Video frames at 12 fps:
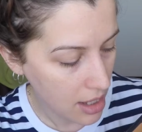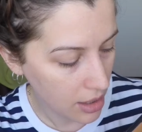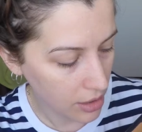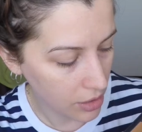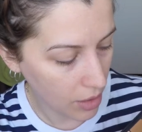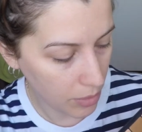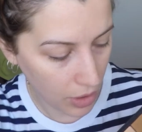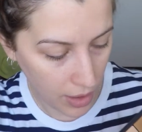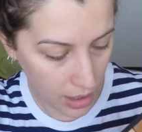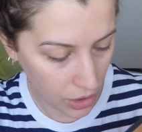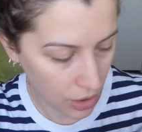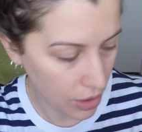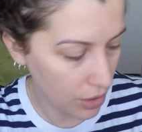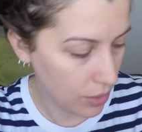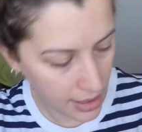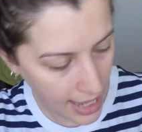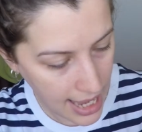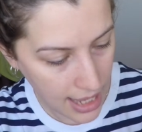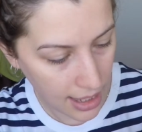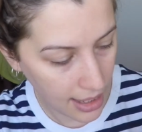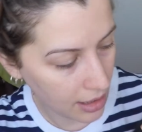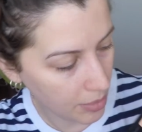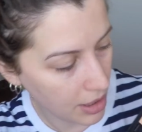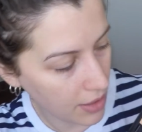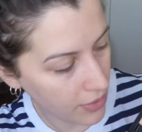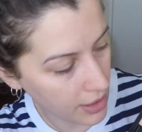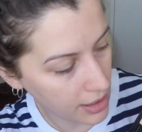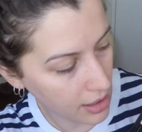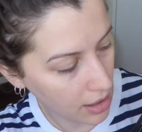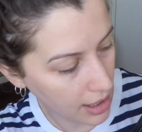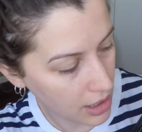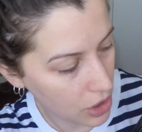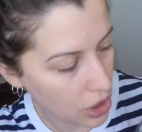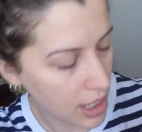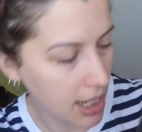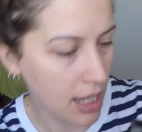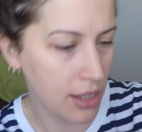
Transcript: so I'm going to take a little bit of this lighter shade here.